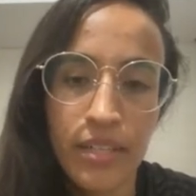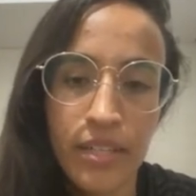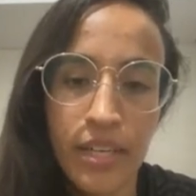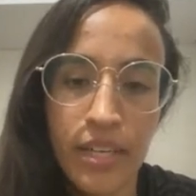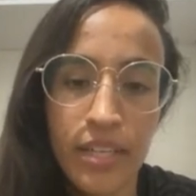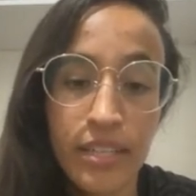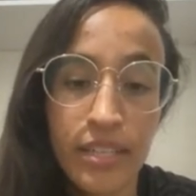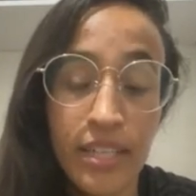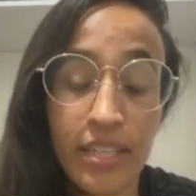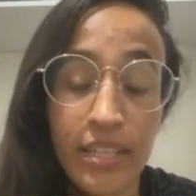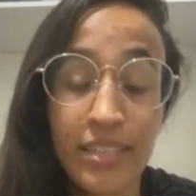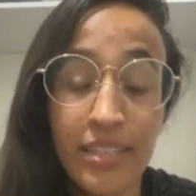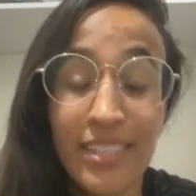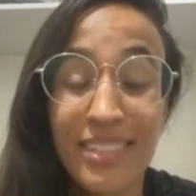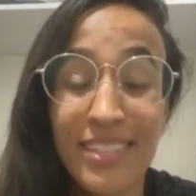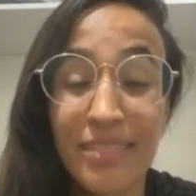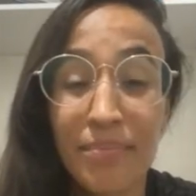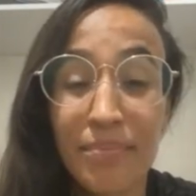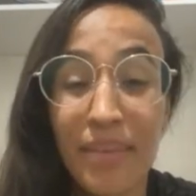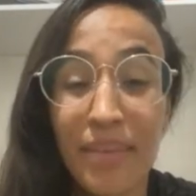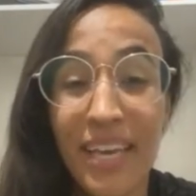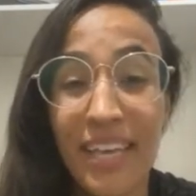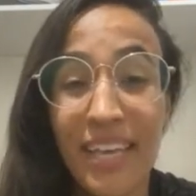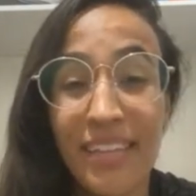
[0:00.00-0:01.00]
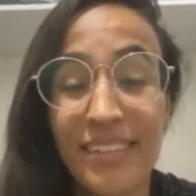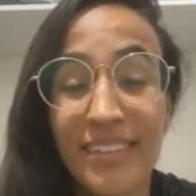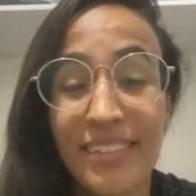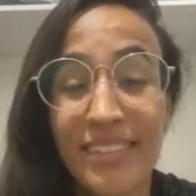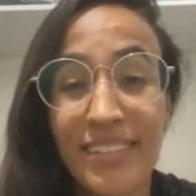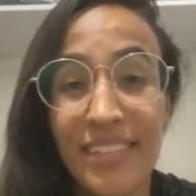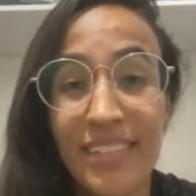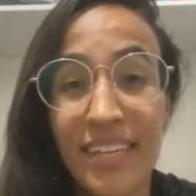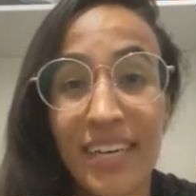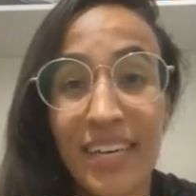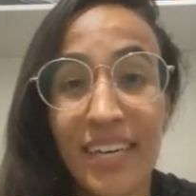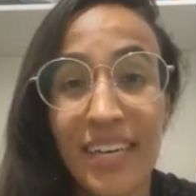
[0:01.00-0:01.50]
I think this makes
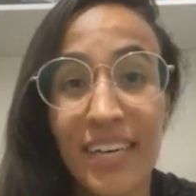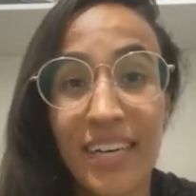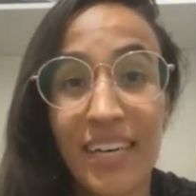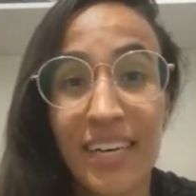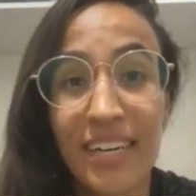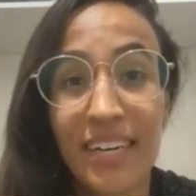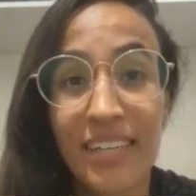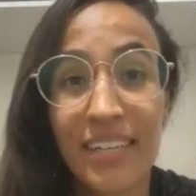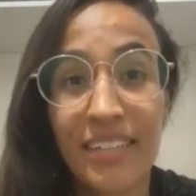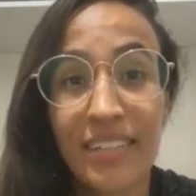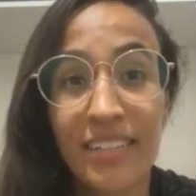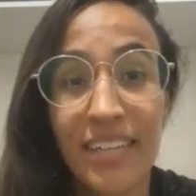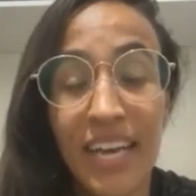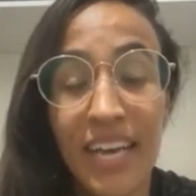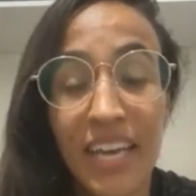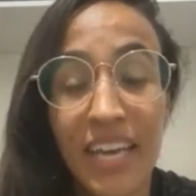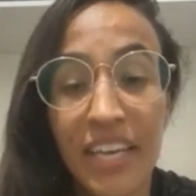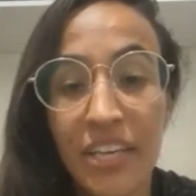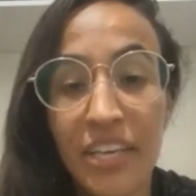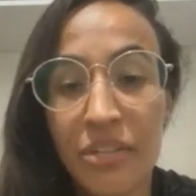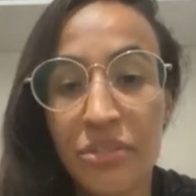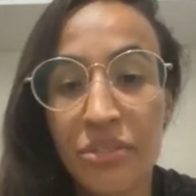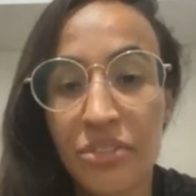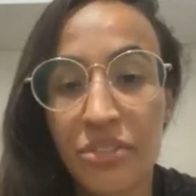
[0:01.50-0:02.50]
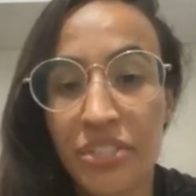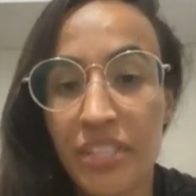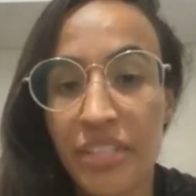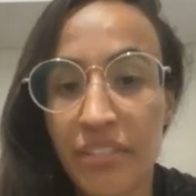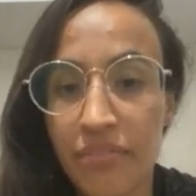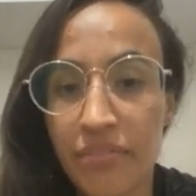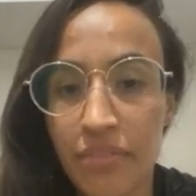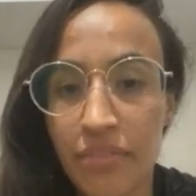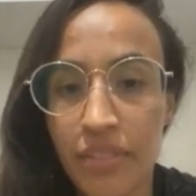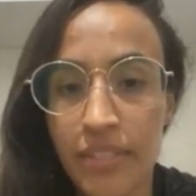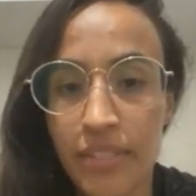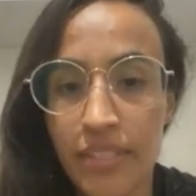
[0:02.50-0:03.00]
a huge
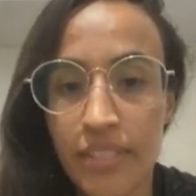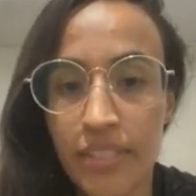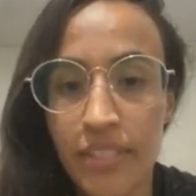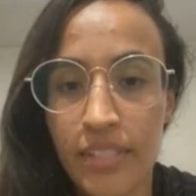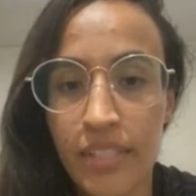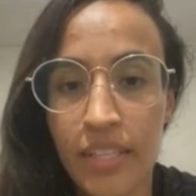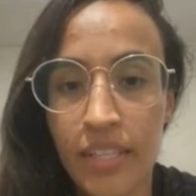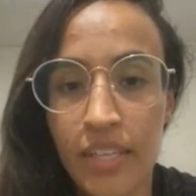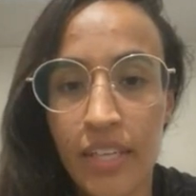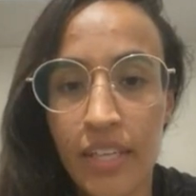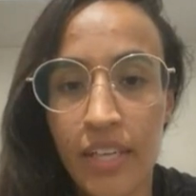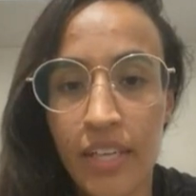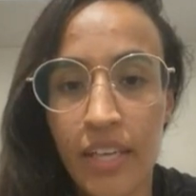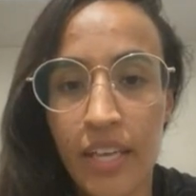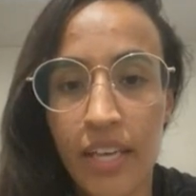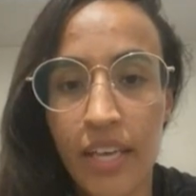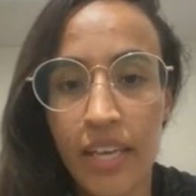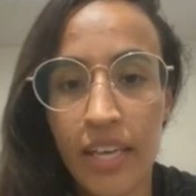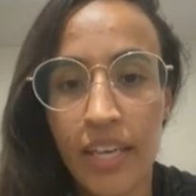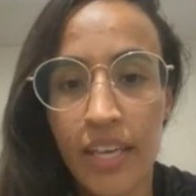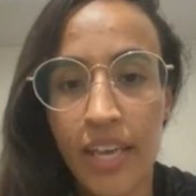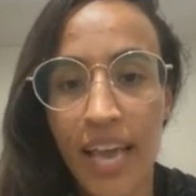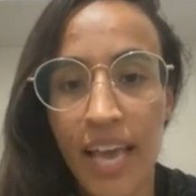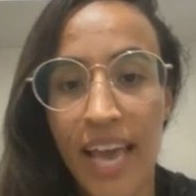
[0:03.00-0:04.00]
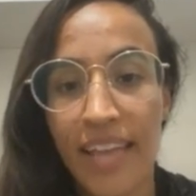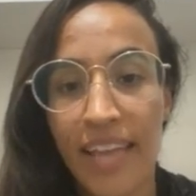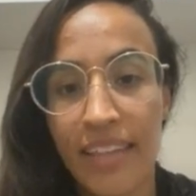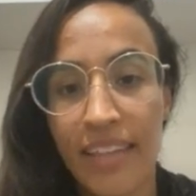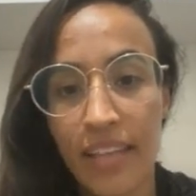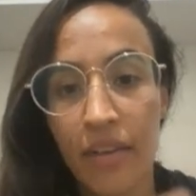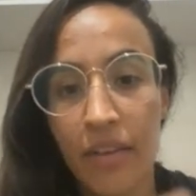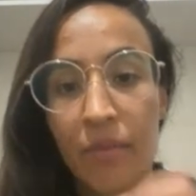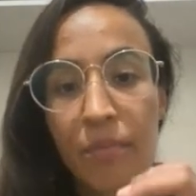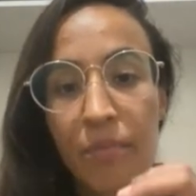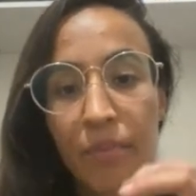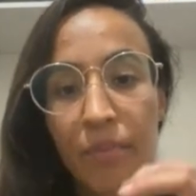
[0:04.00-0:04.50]
difference at the
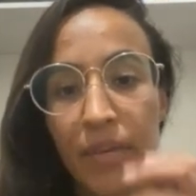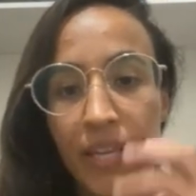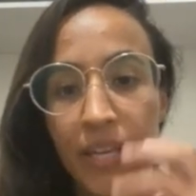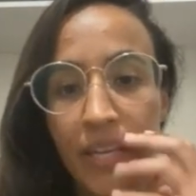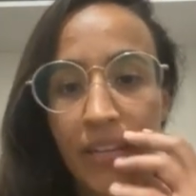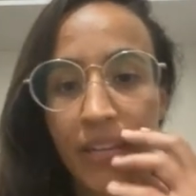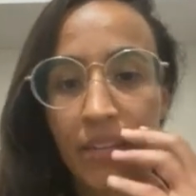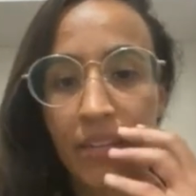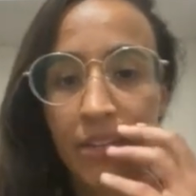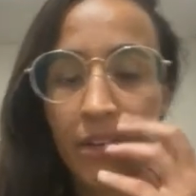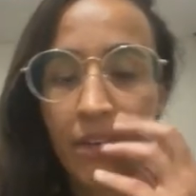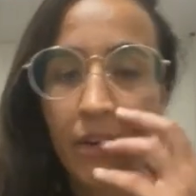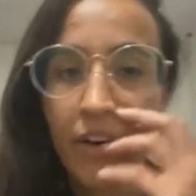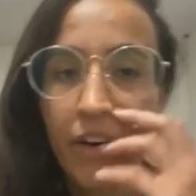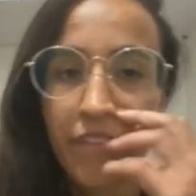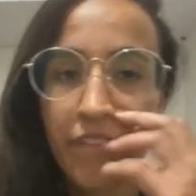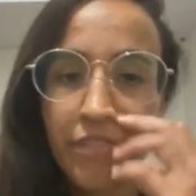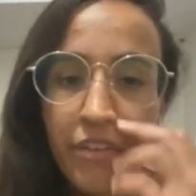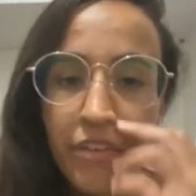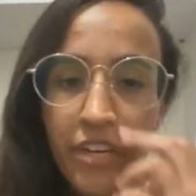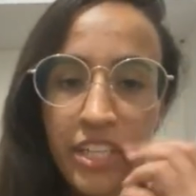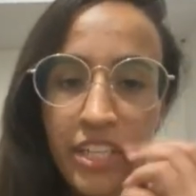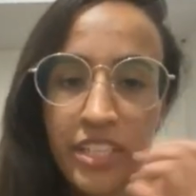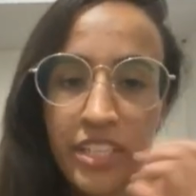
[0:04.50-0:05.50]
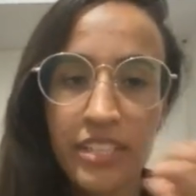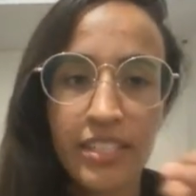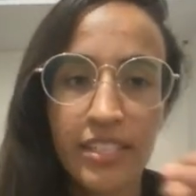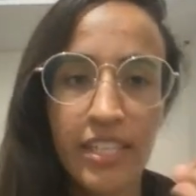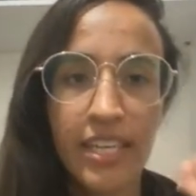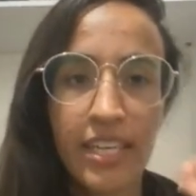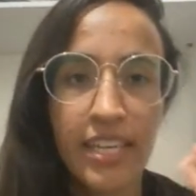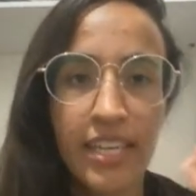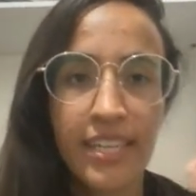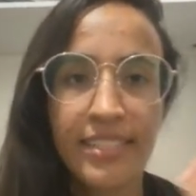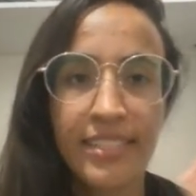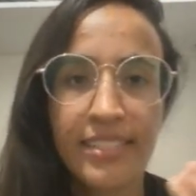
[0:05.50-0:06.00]
competing. You know, of course,
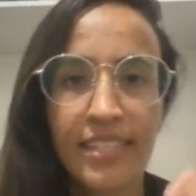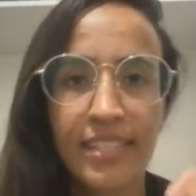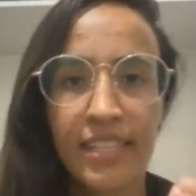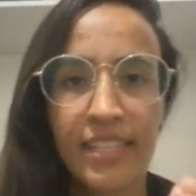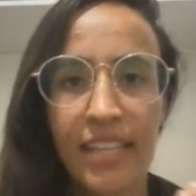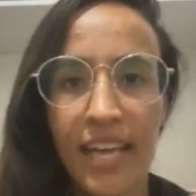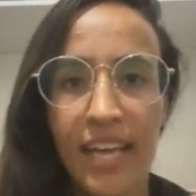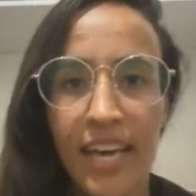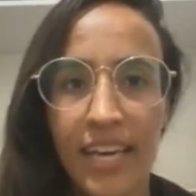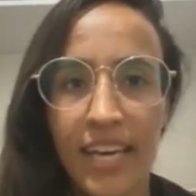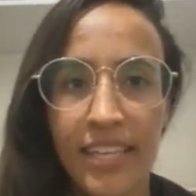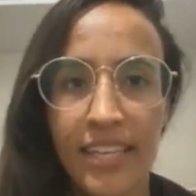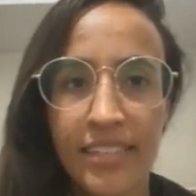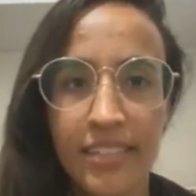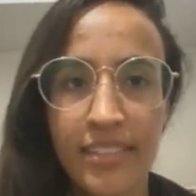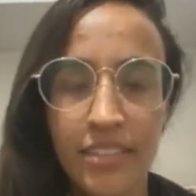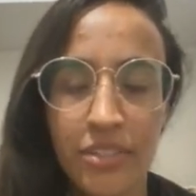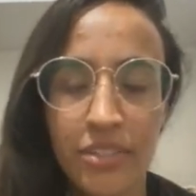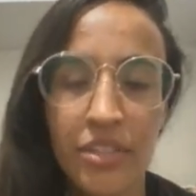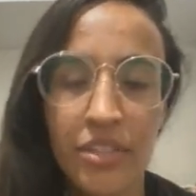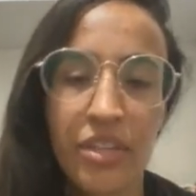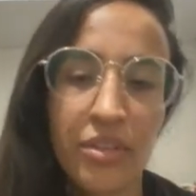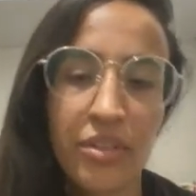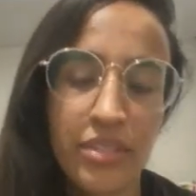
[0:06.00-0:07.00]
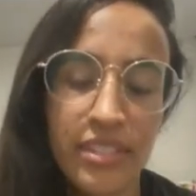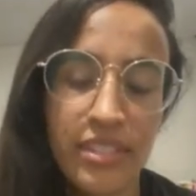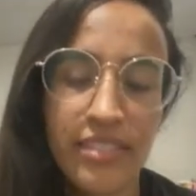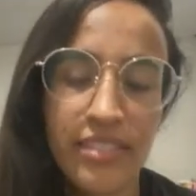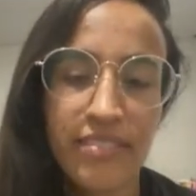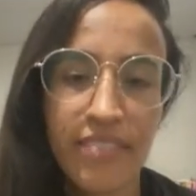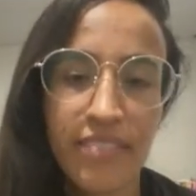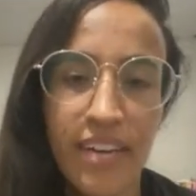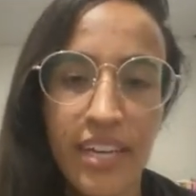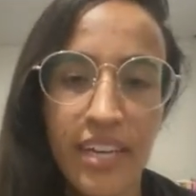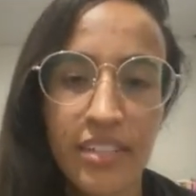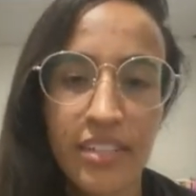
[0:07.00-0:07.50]
Sunday, it's a
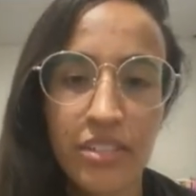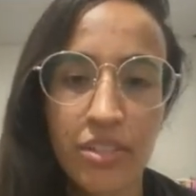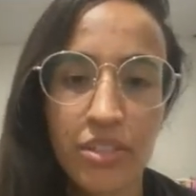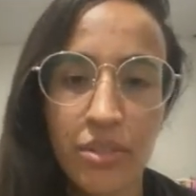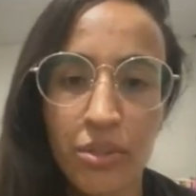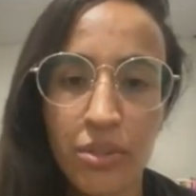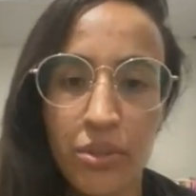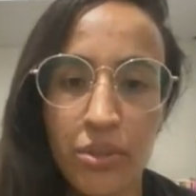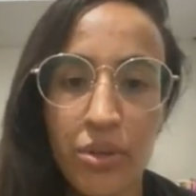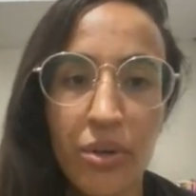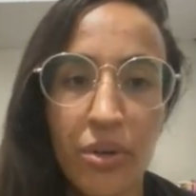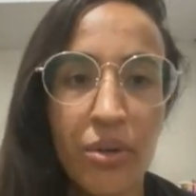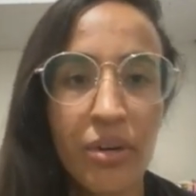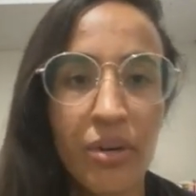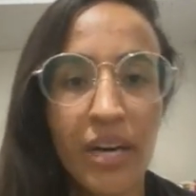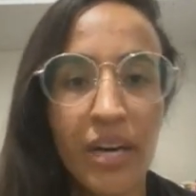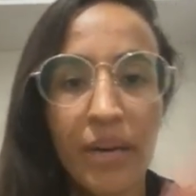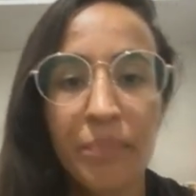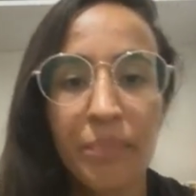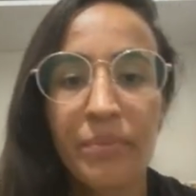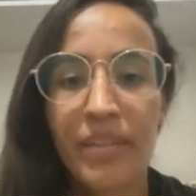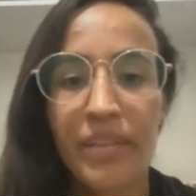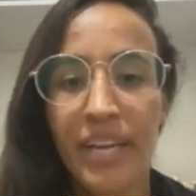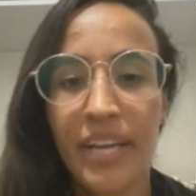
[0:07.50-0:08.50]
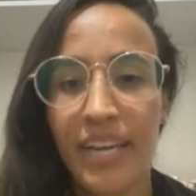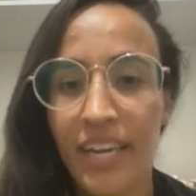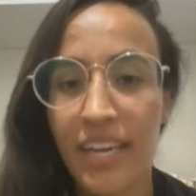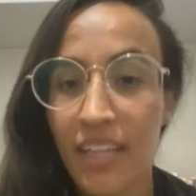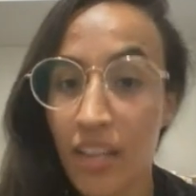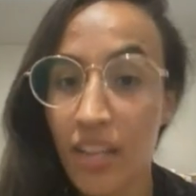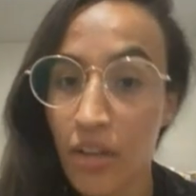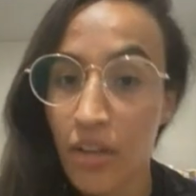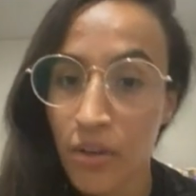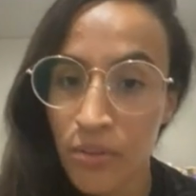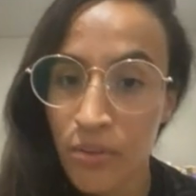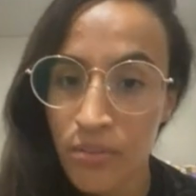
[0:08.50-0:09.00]
fight, so you go up there
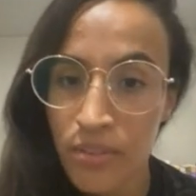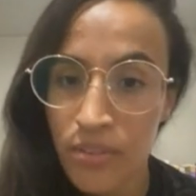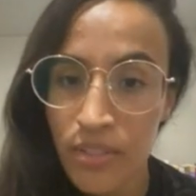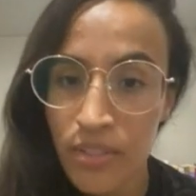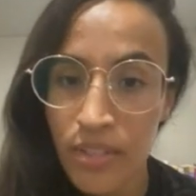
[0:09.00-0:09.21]
alone.